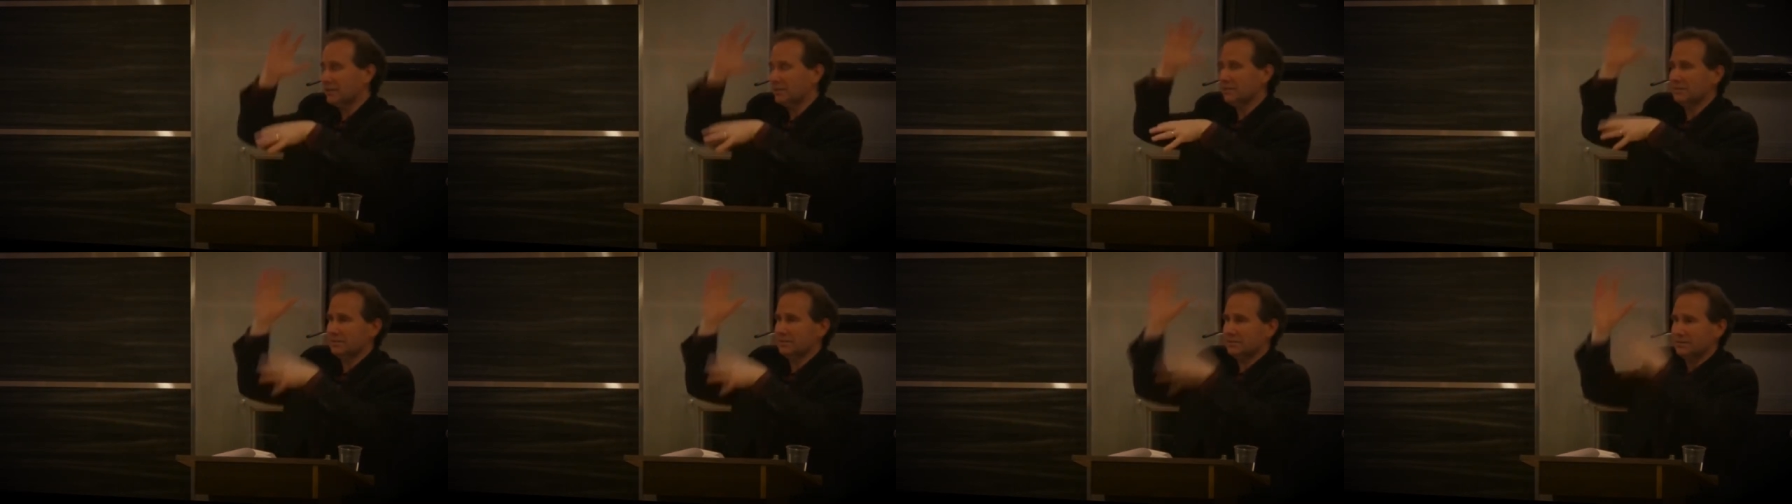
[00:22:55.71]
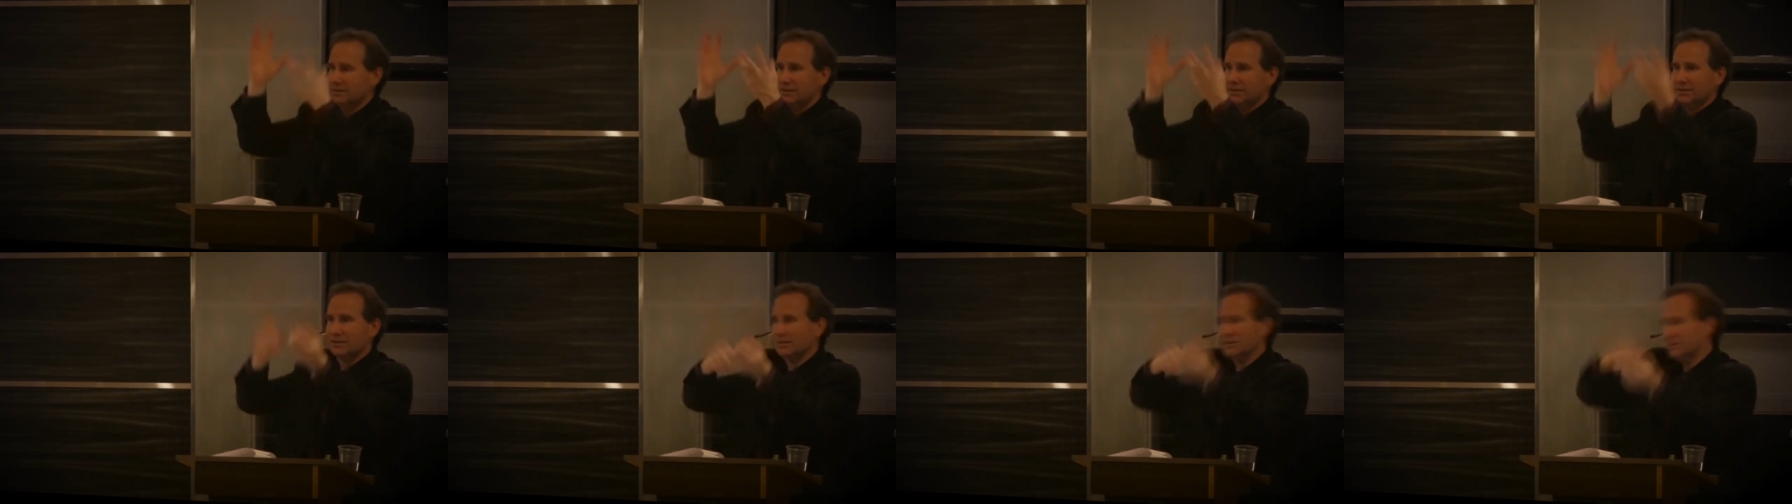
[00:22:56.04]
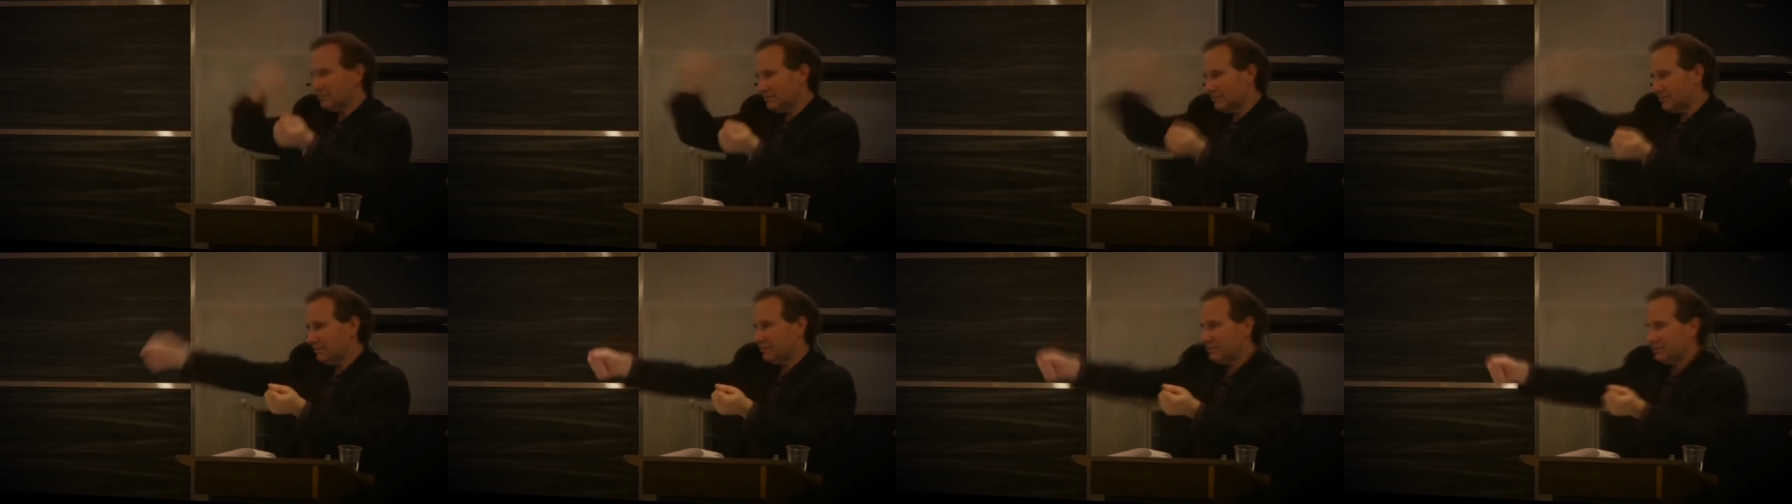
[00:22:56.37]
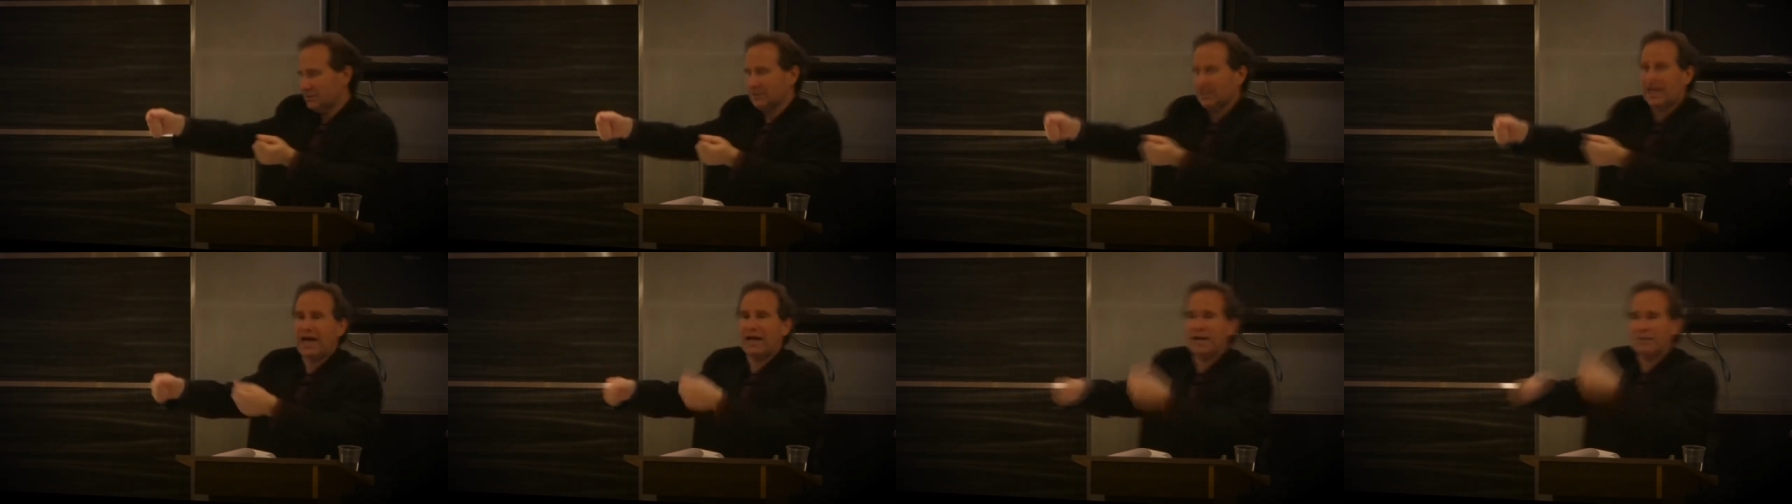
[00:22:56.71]
the, and the
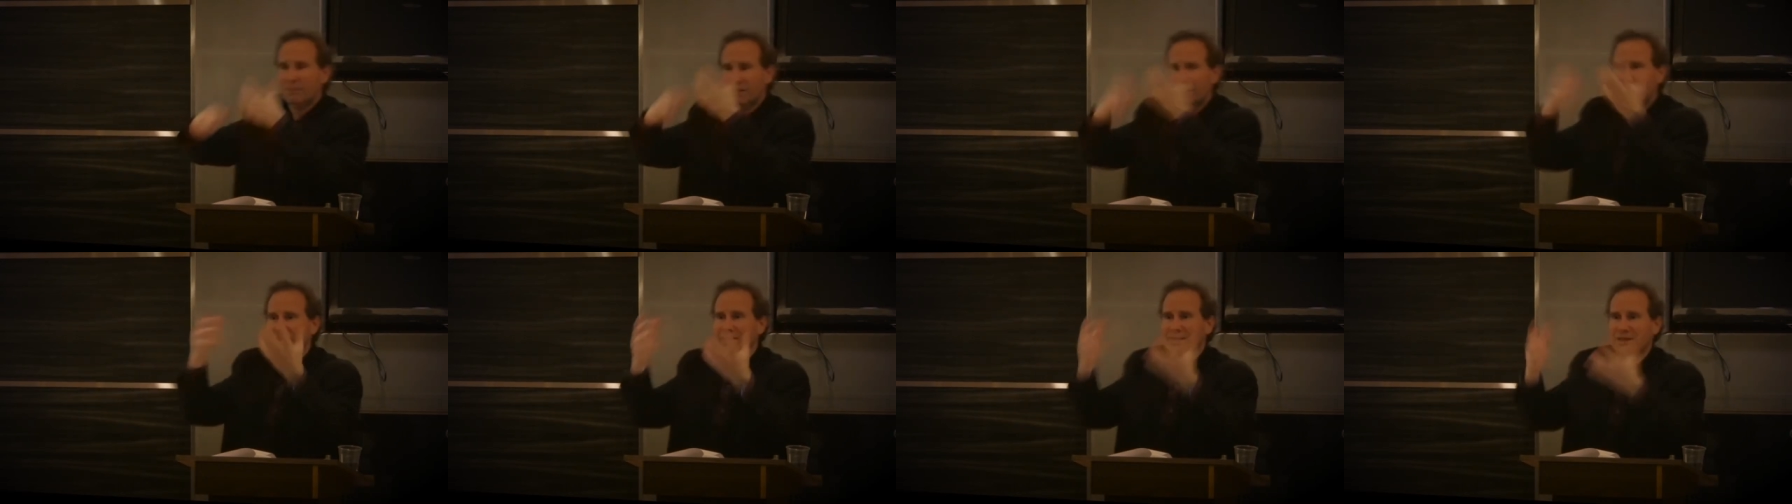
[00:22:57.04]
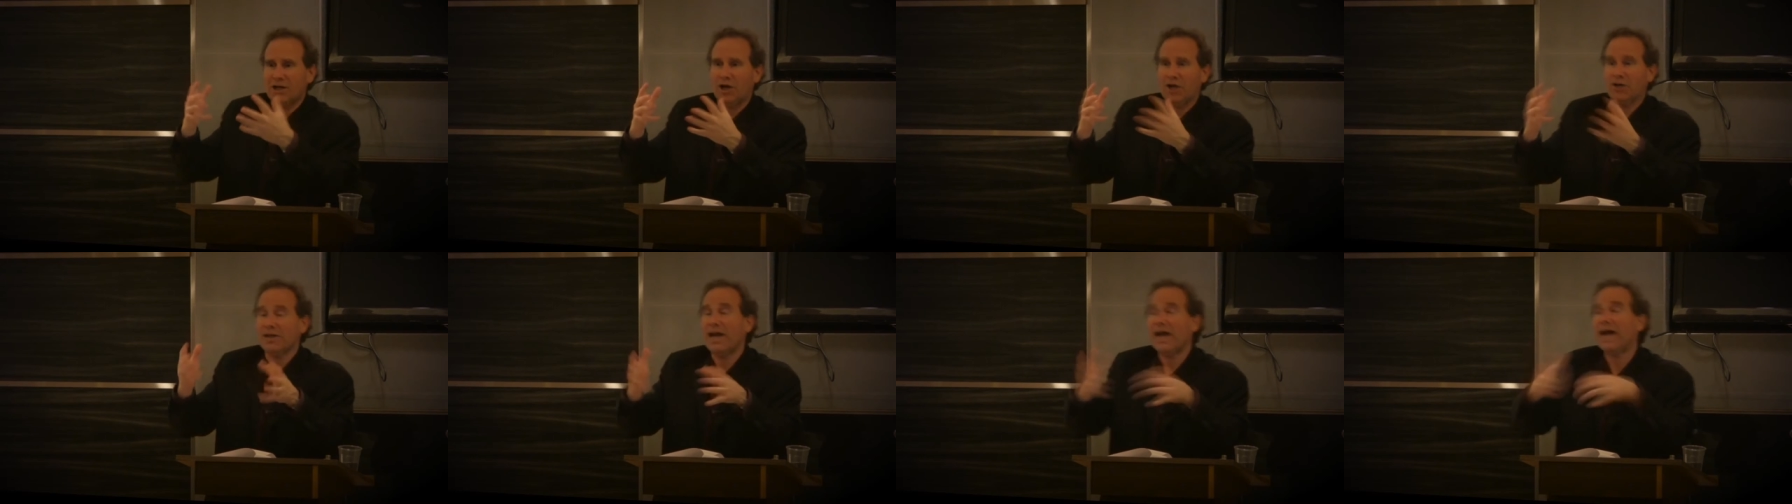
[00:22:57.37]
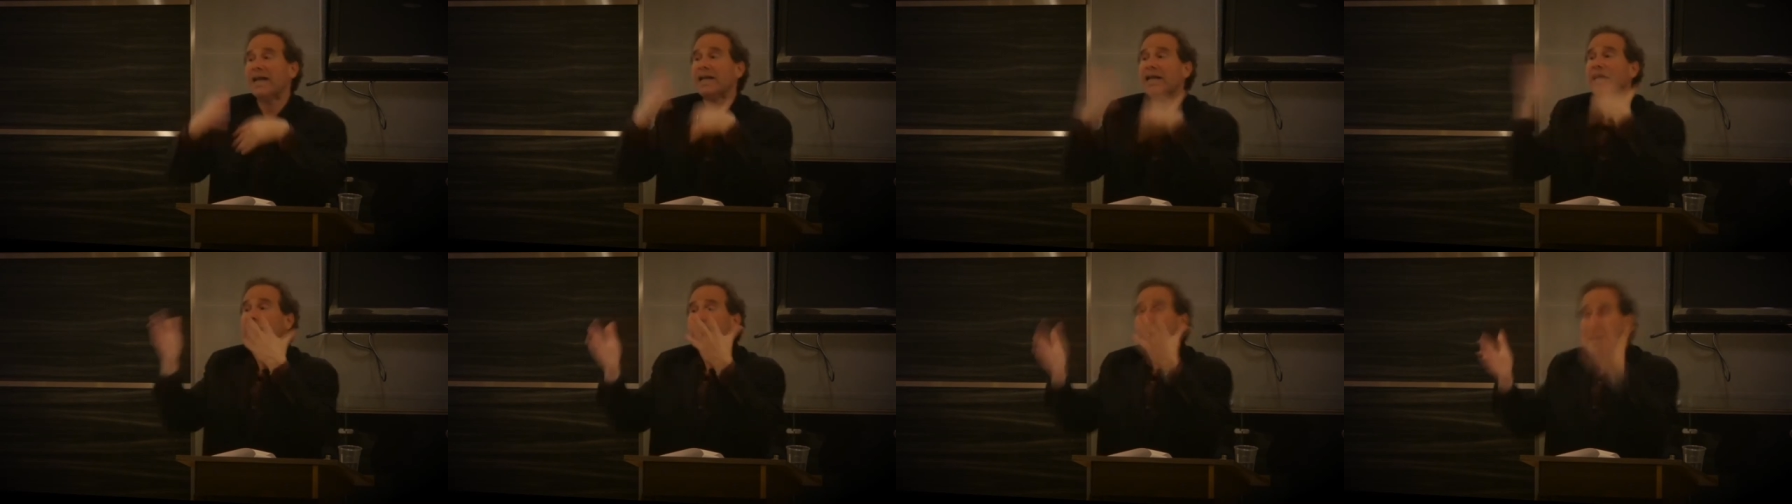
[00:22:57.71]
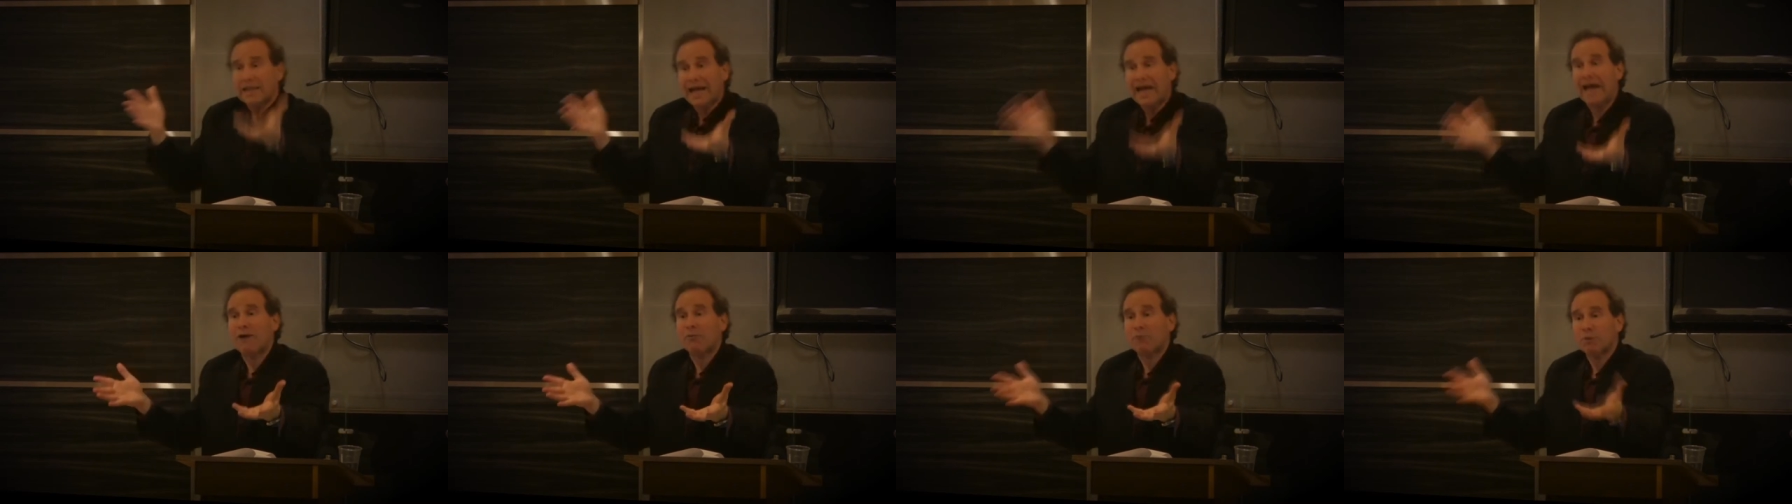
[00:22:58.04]
diamond and all that,
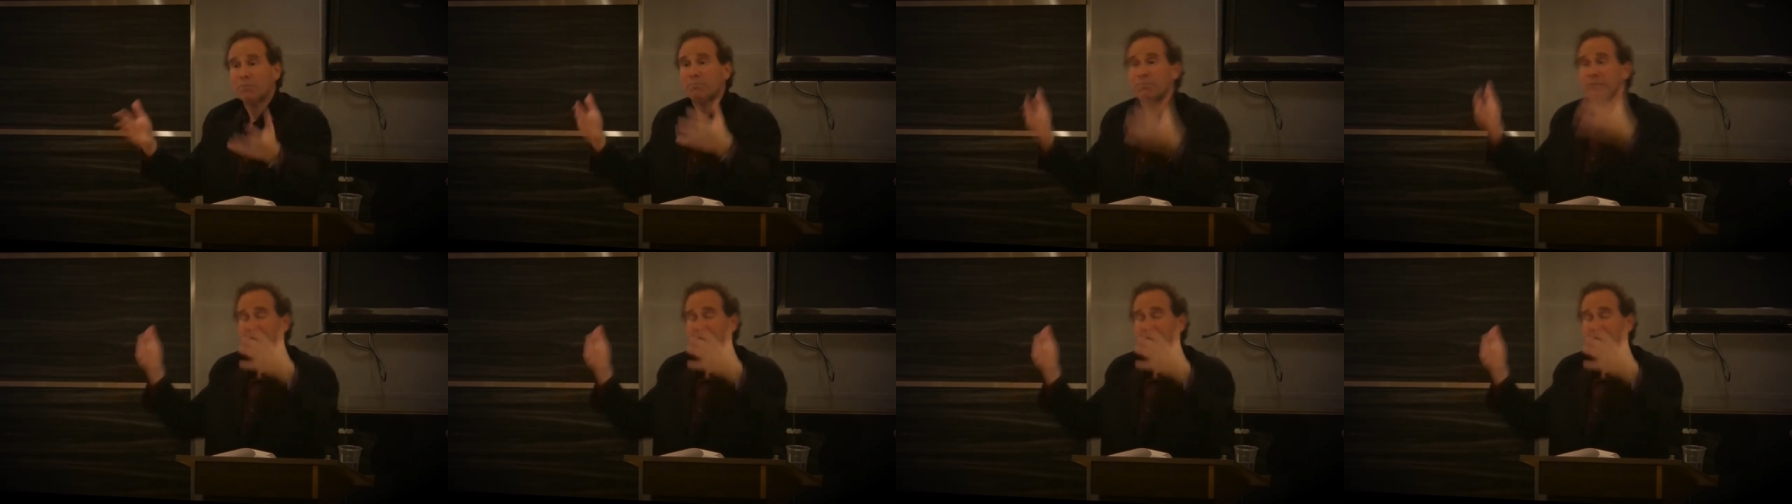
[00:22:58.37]
that would